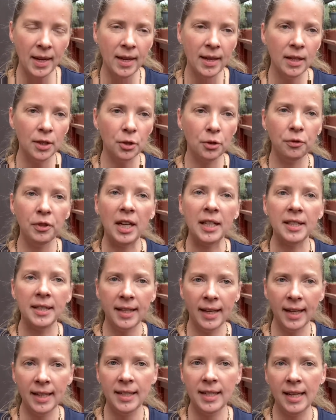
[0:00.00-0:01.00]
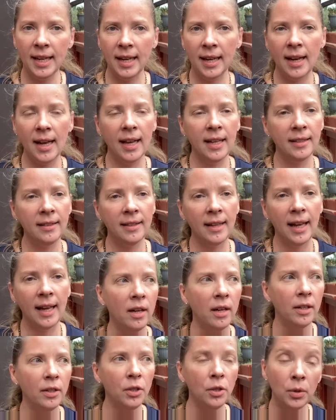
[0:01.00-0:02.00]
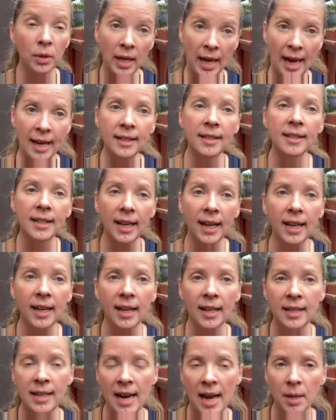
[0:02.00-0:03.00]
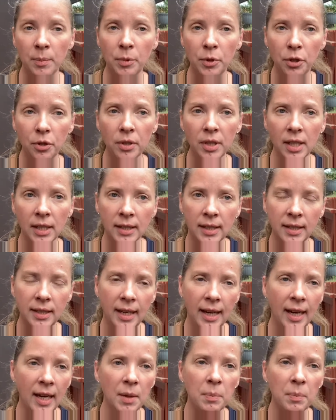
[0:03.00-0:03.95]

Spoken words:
So that's the idea, and then you can take a nap during the day,